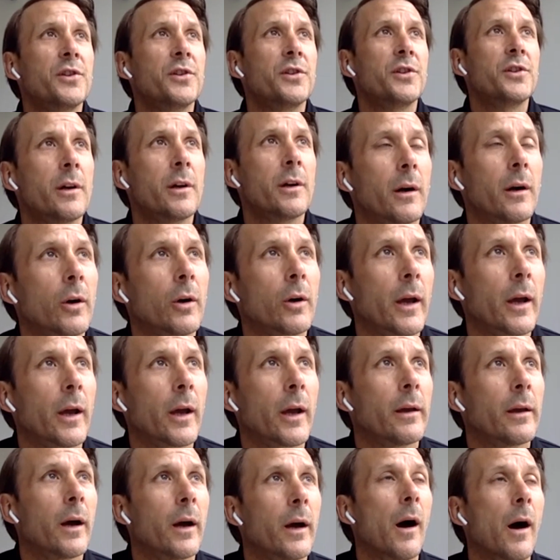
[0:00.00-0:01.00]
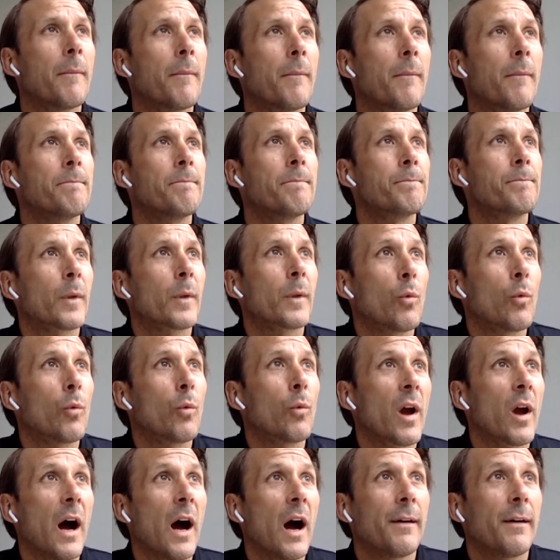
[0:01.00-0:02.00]
This year, okay.
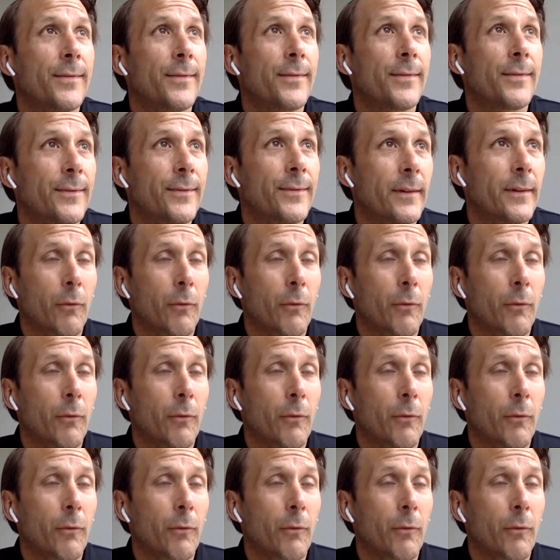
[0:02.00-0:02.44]
We have